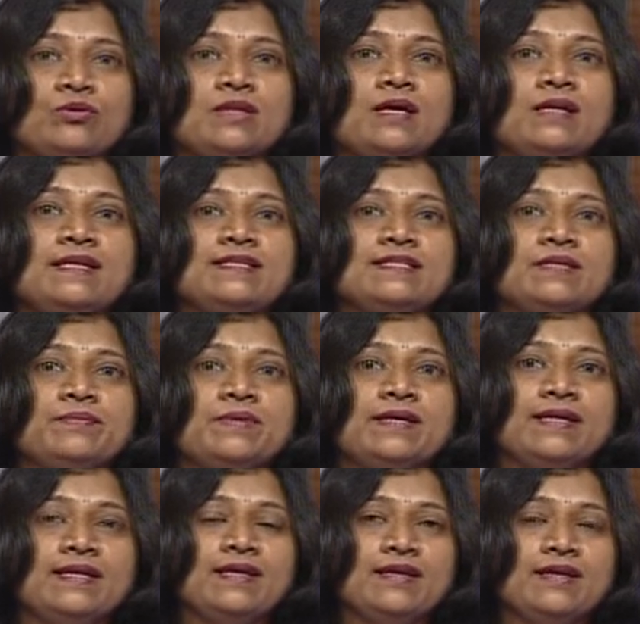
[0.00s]
the
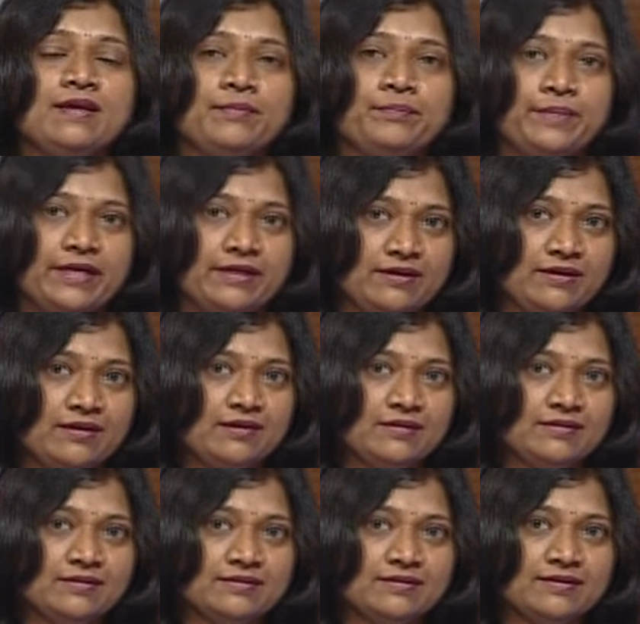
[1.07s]
leachability pattern,
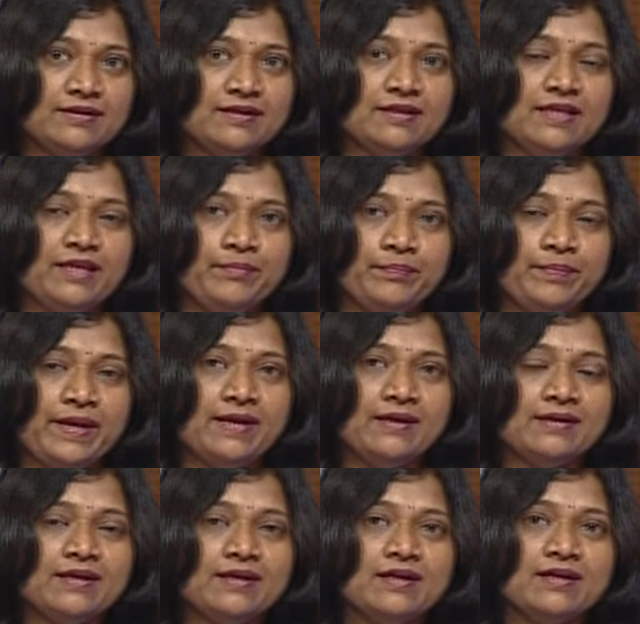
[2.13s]
impact,
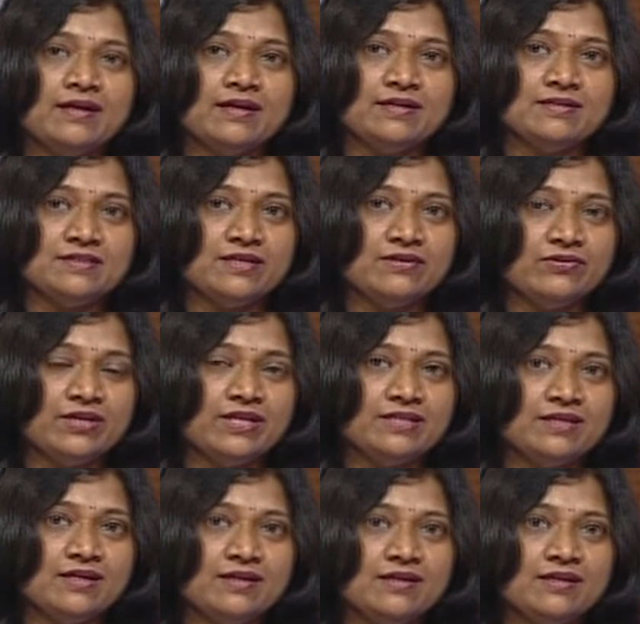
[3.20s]

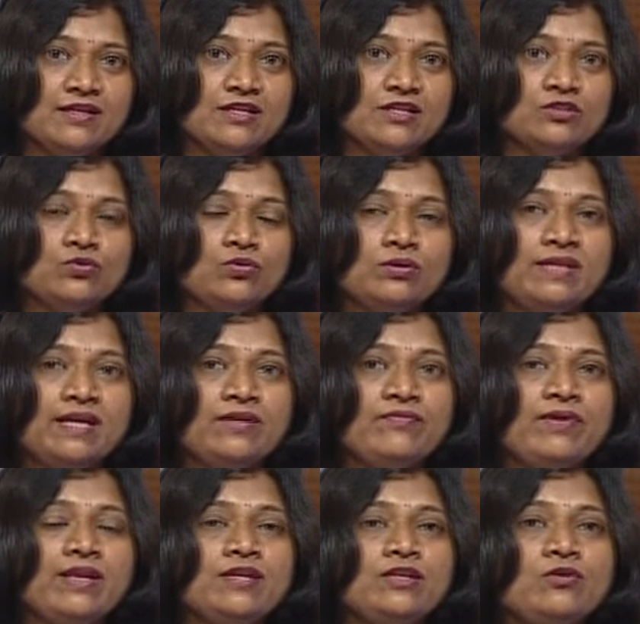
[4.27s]
concentration, so that
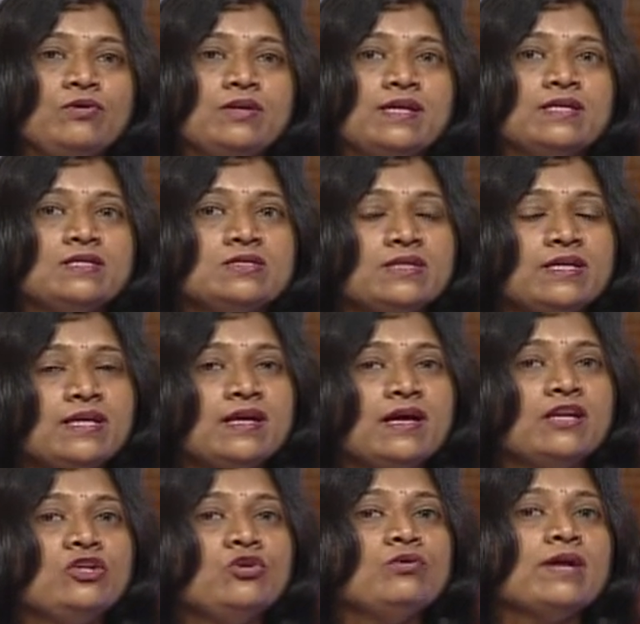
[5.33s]
when you are registering a
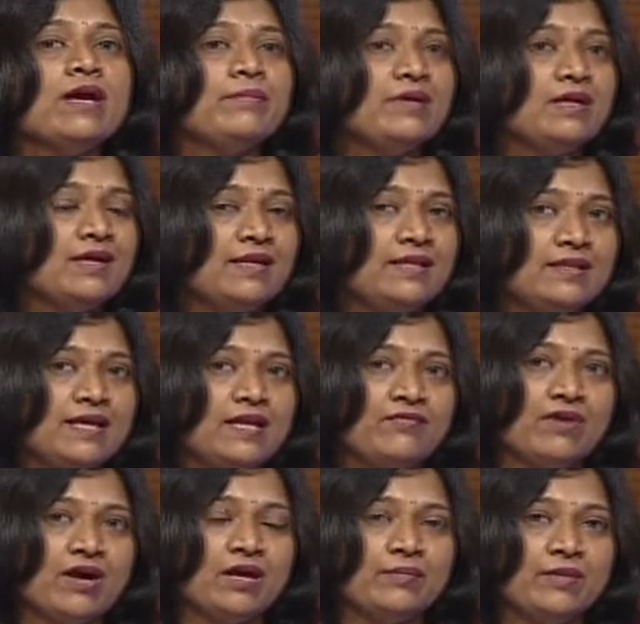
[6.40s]
new chemical in the
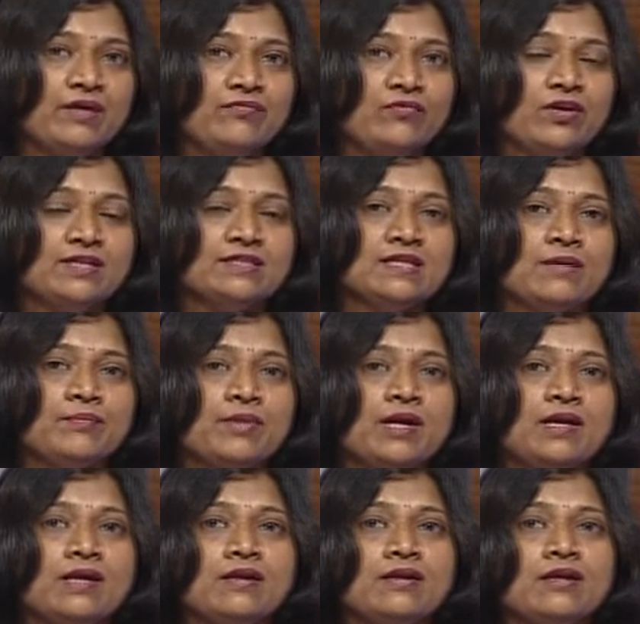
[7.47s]
environment, for example,
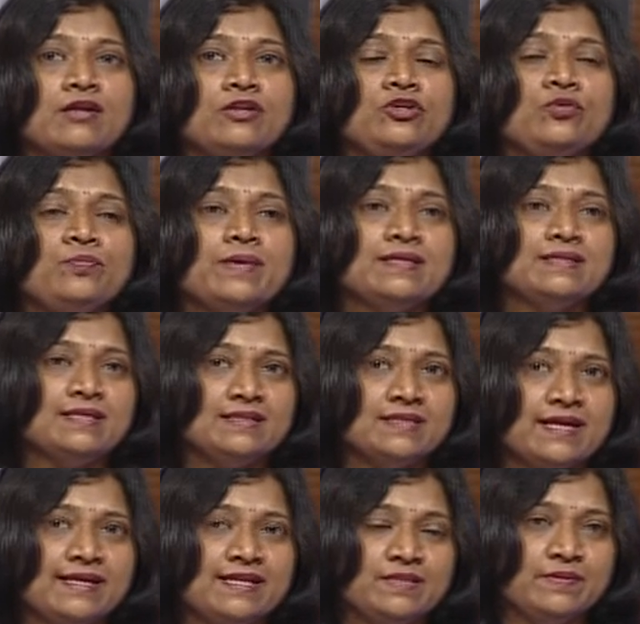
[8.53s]
a new
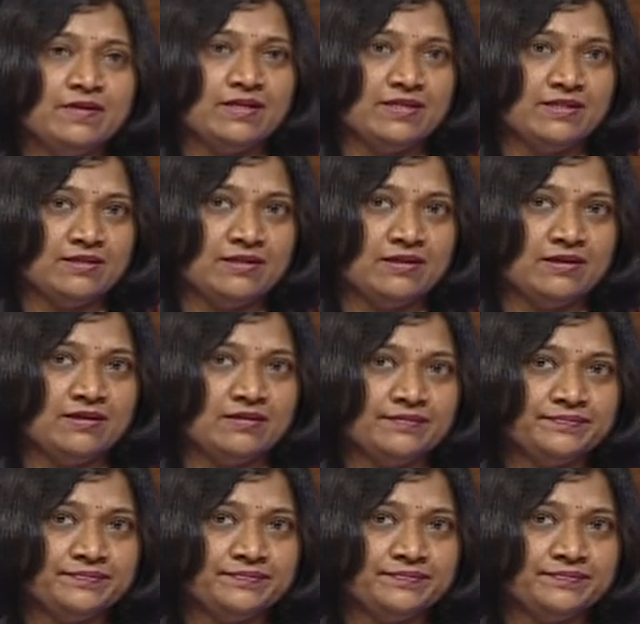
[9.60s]
pesticide is been registered.